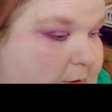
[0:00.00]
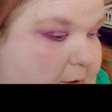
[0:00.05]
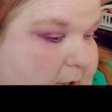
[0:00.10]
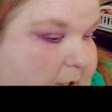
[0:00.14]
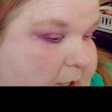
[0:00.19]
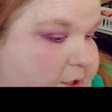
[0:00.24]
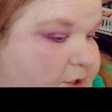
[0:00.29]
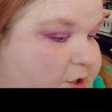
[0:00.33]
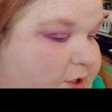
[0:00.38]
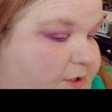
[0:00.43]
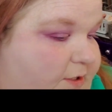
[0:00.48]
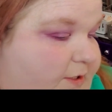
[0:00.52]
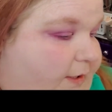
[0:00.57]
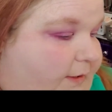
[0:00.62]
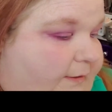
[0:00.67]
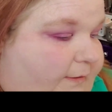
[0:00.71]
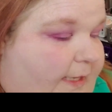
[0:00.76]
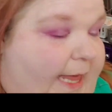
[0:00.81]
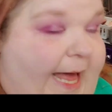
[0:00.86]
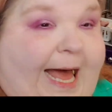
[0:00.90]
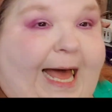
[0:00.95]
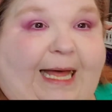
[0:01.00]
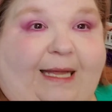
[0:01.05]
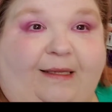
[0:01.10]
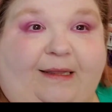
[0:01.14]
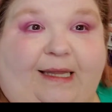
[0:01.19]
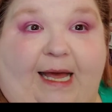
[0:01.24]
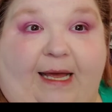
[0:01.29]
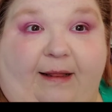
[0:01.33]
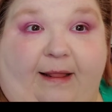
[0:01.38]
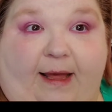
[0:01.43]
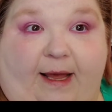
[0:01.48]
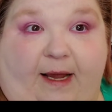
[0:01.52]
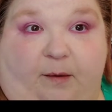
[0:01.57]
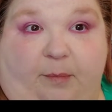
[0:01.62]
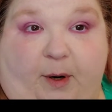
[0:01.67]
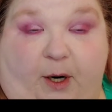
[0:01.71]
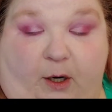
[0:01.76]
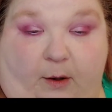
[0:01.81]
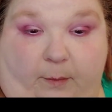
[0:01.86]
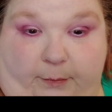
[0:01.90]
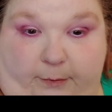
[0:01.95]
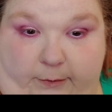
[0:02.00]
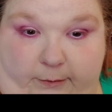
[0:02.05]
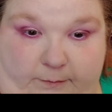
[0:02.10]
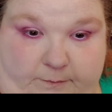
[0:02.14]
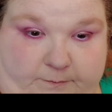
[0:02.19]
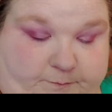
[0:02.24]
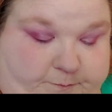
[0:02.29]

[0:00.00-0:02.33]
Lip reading: It's just a light lilac purple.